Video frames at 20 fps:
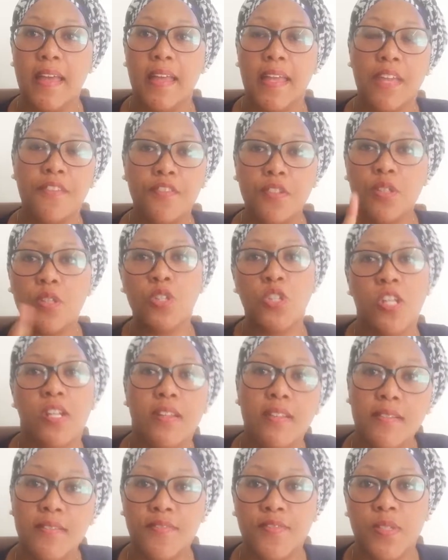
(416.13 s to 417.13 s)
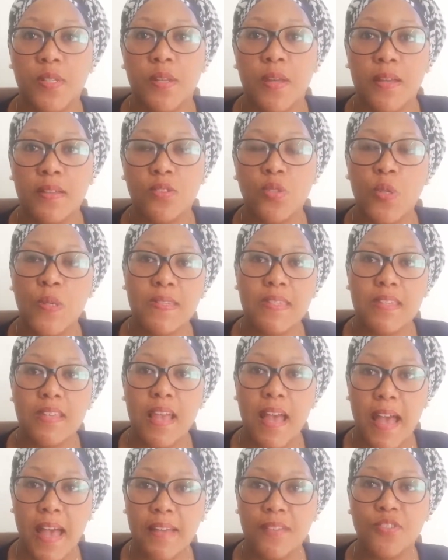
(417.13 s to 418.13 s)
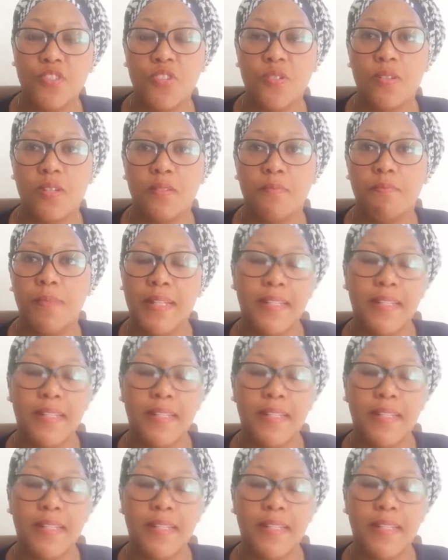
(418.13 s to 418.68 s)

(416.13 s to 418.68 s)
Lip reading: even though she lived to see 100,